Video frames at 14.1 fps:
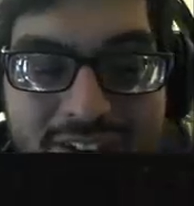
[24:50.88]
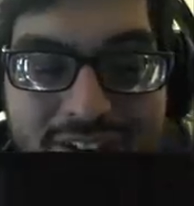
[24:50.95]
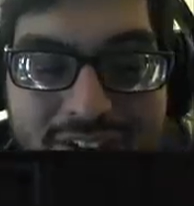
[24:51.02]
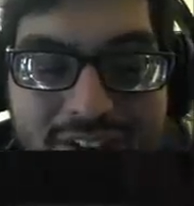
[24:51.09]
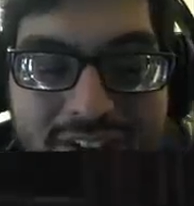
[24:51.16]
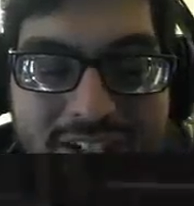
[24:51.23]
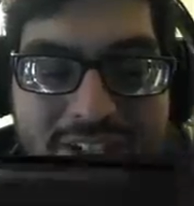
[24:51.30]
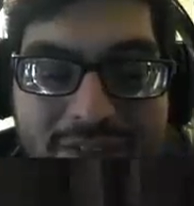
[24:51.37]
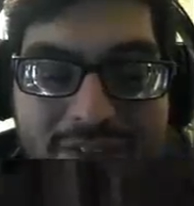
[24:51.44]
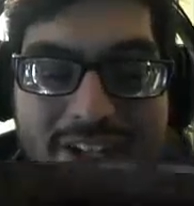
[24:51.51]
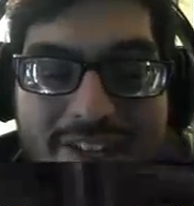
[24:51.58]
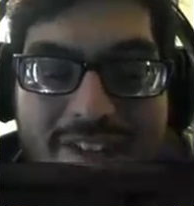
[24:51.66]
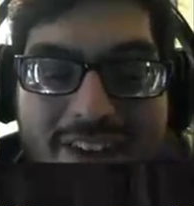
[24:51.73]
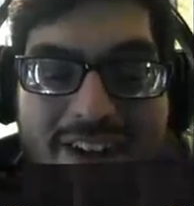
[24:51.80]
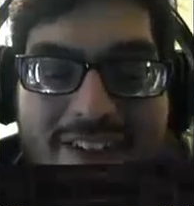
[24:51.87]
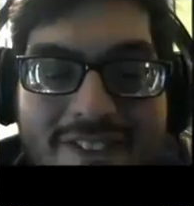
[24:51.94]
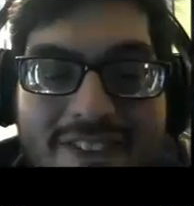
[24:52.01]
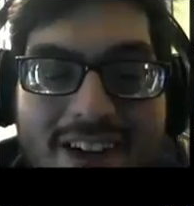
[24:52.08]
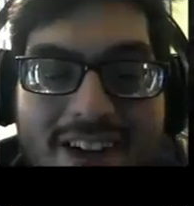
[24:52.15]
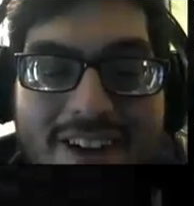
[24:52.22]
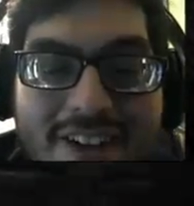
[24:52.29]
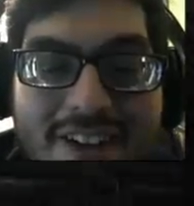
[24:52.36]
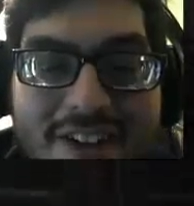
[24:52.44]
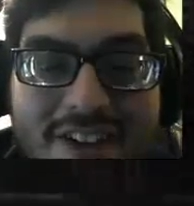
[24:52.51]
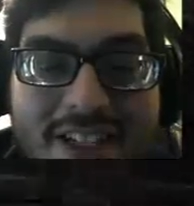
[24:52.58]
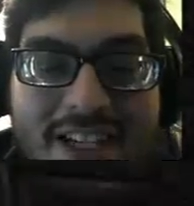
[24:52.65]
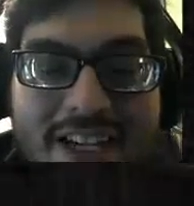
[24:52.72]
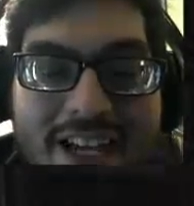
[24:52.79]
Or like, one
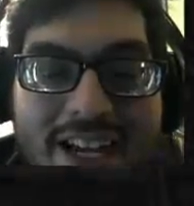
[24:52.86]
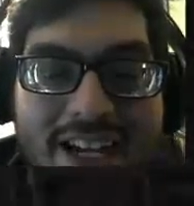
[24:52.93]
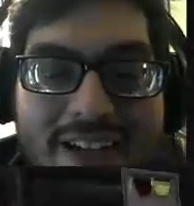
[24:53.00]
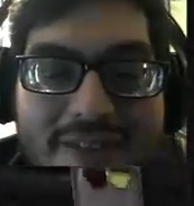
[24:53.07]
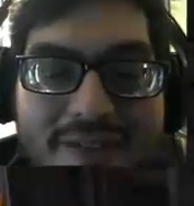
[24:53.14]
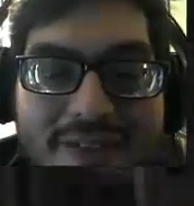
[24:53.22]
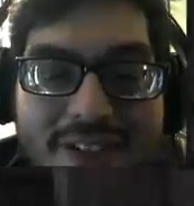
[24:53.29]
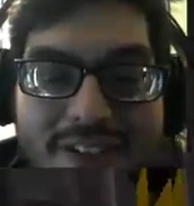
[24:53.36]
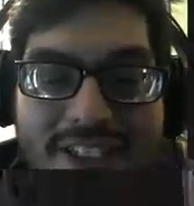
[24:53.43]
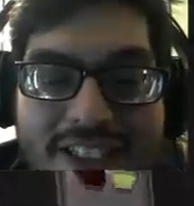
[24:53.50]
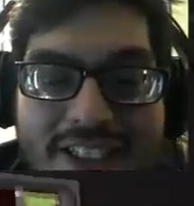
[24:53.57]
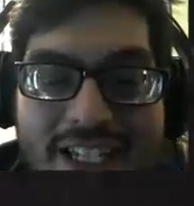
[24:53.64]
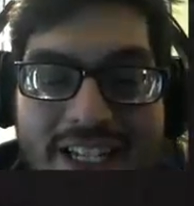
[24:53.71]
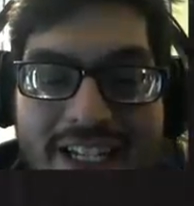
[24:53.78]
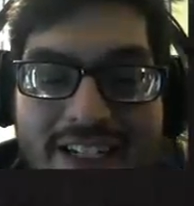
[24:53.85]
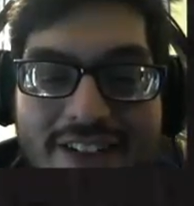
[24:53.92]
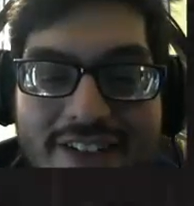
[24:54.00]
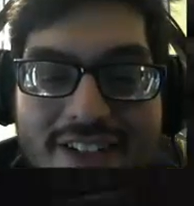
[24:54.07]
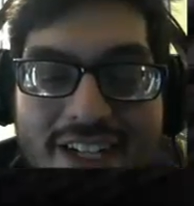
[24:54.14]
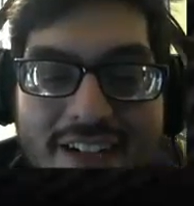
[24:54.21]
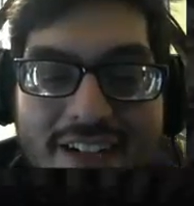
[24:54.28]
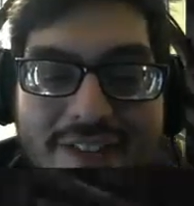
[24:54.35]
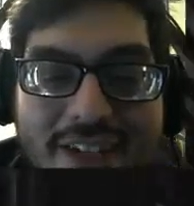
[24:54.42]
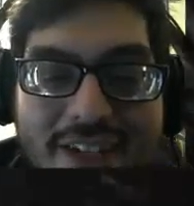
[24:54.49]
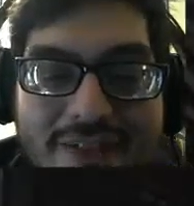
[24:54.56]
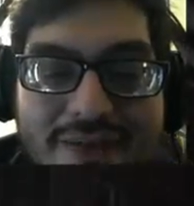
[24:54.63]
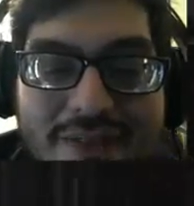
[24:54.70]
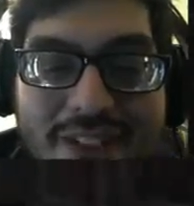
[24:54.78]
alert they have, at least here, that I
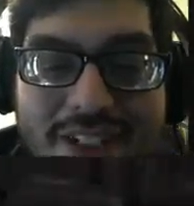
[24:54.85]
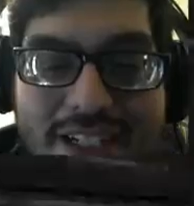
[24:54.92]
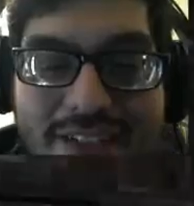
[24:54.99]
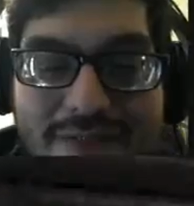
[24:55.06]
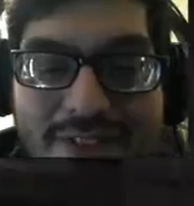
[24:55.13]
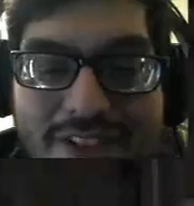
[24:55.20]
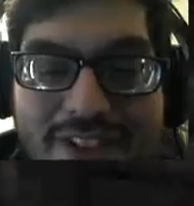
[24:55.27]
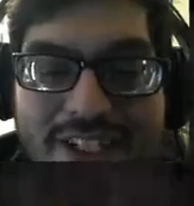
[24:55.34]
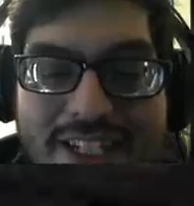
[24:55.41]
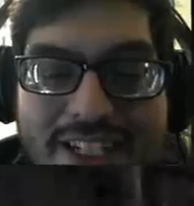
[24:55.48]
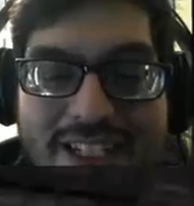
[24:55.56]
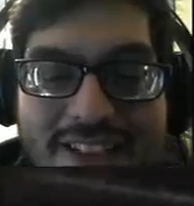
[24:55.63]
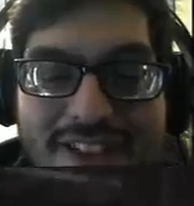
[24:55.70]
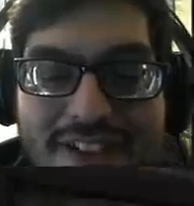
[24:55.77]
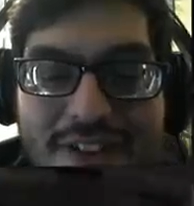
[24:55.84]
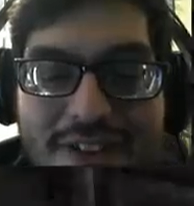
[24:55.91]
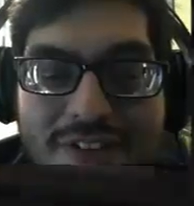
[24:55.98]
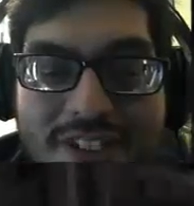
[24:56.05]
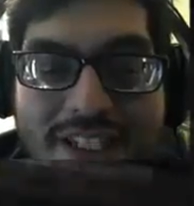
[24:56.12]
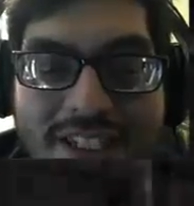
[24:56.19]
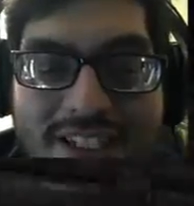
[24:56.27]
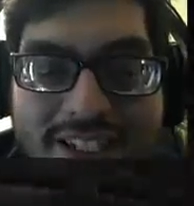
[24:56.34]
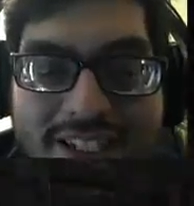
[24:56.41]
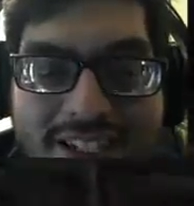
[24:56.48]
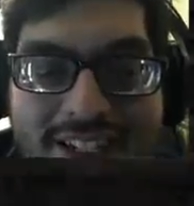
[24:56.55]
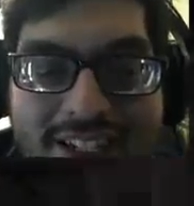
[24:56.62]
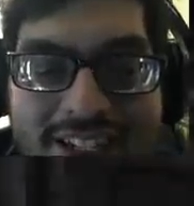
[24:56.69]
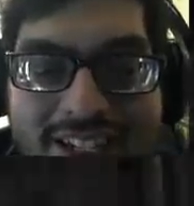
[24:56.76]
find really, really insulting
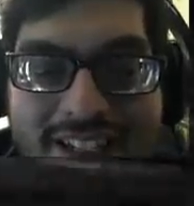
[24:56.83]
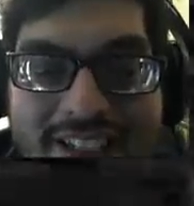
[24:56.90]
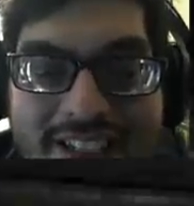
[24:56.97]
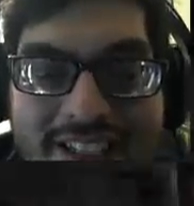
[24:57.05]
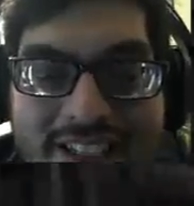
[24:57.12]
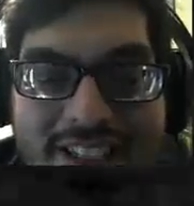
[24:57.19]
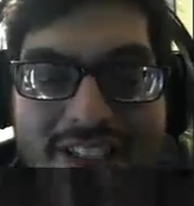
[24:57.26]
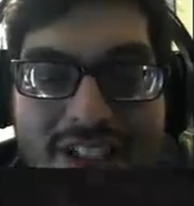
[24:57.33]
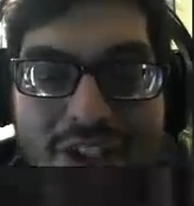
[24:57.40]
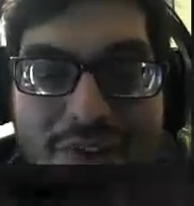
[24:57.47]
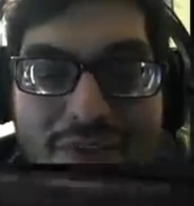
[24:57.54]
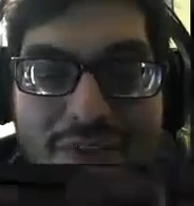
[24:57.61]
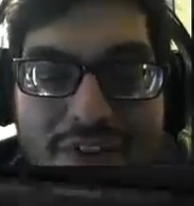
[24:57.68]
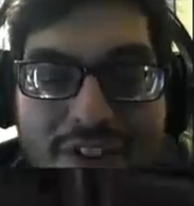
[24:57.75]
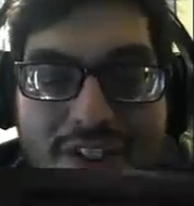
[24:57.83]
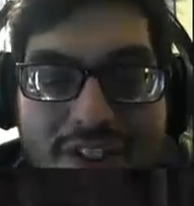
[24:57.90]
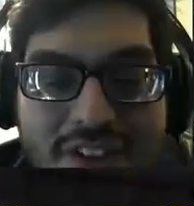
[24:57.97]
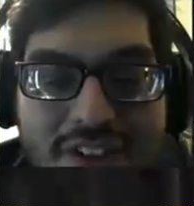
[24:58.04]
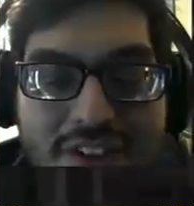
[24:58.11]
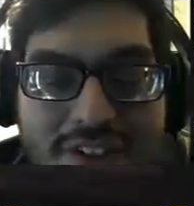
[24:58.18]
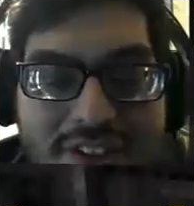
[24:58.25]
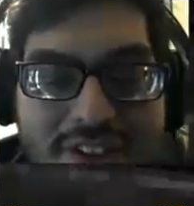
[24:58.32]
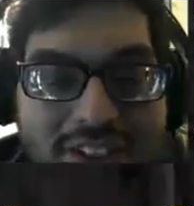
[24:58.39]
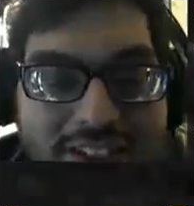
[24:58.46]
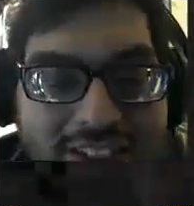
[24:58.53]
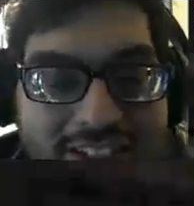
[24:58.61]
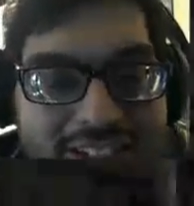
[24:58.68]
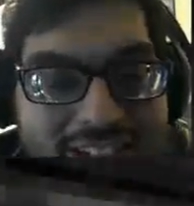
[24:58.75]
is the silver alert.
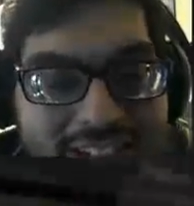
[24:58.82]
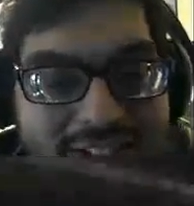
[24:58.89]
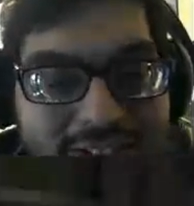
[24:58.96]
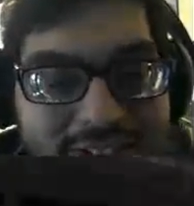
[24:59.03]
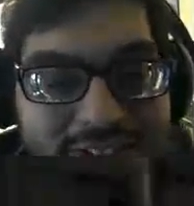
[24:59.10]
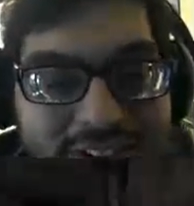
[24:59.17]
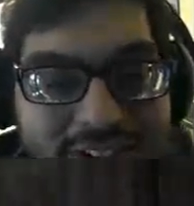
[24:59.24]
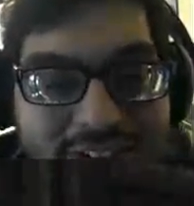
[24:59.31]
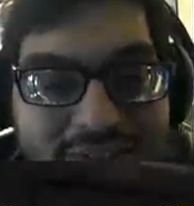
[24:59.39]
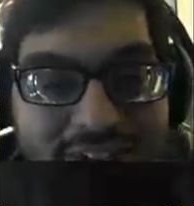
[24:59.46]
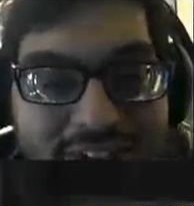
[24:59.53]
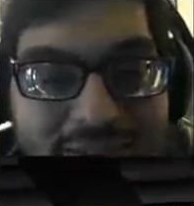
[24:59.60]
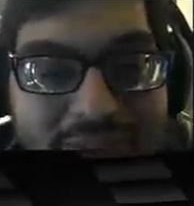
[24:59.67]
where it's for, like,